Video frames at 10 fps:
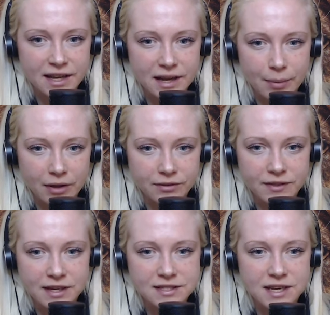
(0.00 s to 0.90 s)
lying
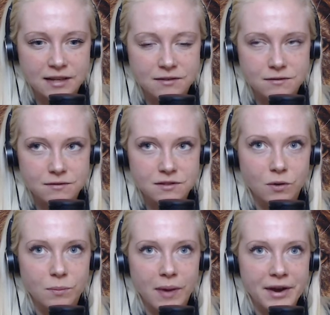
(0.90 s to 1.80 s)
about things that
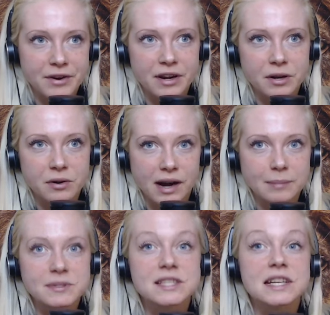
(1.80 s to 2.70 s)
don't matter in a
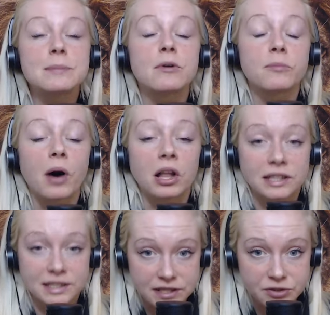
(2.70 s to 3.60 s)
grand scheme of
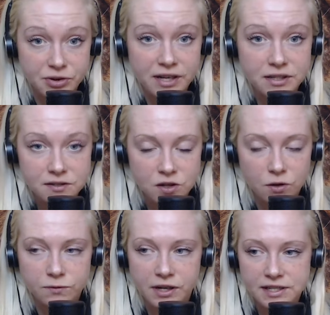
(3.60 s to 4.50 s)
politics, right?
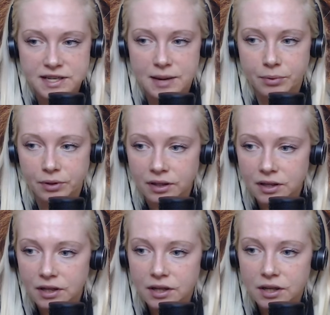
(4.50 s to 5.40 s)
So, for example,
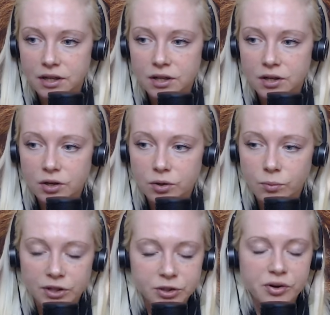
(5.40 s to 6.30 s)

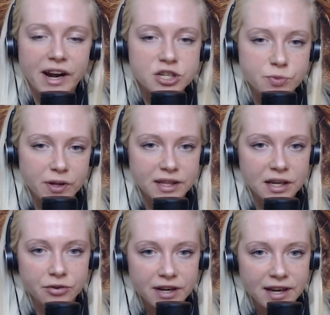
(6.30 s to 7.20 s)
what graduate
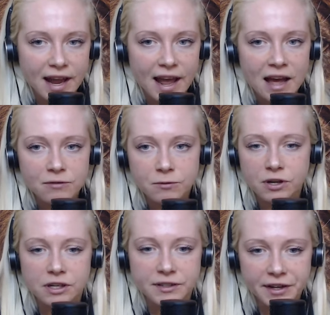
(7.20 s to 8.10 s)
degree they have
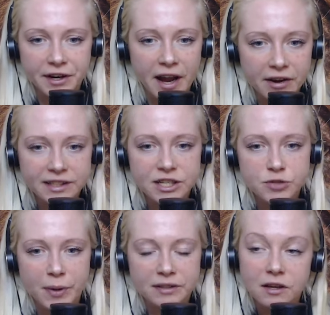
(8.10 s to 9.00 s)
or their
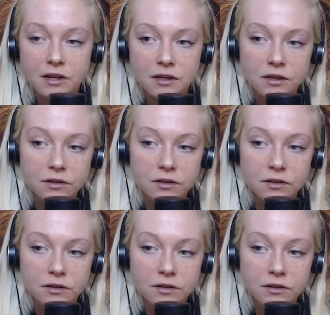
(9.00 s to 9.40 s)
heritage, but